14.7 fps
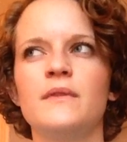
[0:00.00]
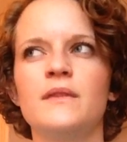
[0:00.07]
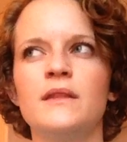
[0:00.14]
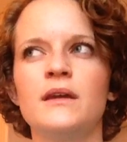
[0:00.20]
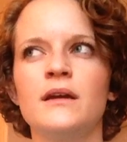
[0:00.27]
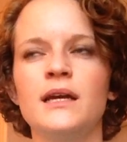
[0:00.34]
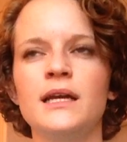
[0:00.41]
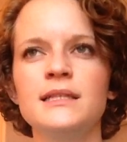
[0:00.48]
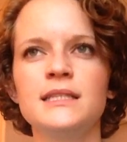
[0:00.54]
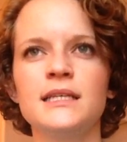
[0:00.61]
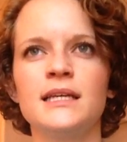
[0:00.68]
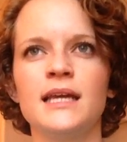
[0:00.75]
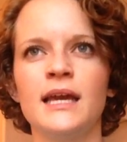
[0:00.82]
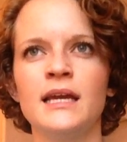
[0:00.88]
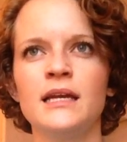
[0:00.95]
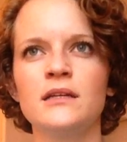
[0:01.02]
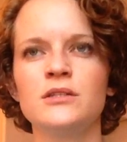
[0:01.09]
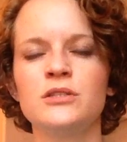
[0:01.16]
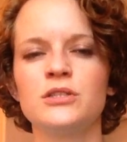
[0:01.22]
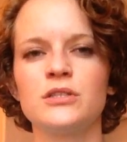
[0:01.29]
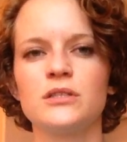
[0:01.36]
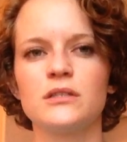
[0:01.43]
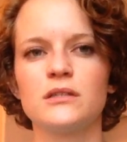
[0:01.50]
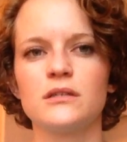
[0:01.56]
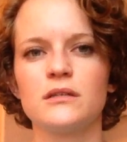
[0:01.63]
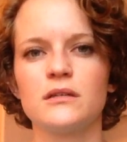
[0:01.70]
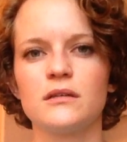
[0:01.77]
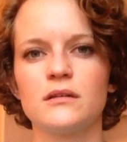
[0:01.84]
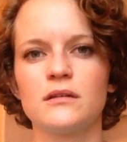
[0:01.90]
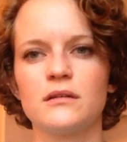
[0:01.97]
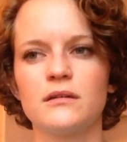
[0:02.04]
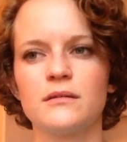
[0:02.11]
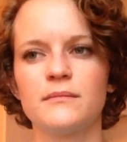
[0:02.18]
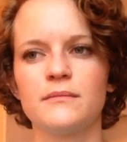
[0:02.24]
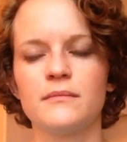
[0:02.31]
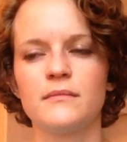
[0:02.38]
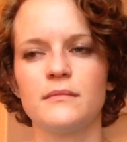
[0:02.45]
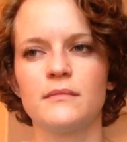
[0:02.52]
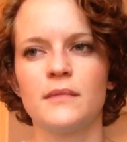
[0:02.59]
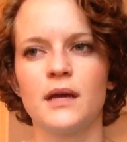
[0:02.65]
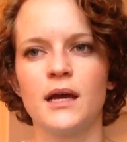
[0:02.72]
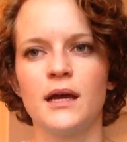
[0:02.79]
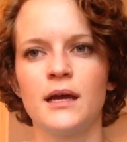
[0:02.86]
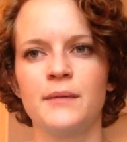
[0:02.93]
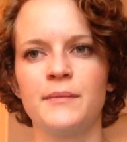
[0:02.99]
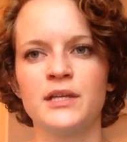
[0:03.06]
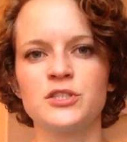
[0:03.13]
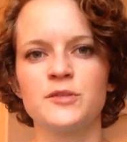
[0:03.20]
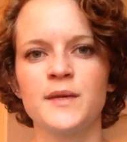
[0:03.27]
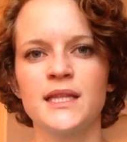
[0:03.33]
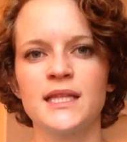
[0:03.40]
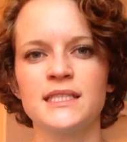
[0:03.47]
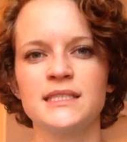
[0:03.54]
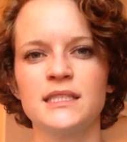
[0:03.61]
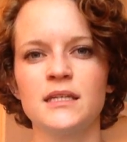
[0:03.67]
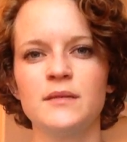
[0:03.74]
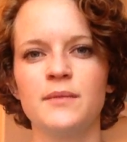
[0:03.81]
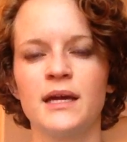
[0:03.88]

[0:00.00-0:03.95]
there is a gauge measurement listed,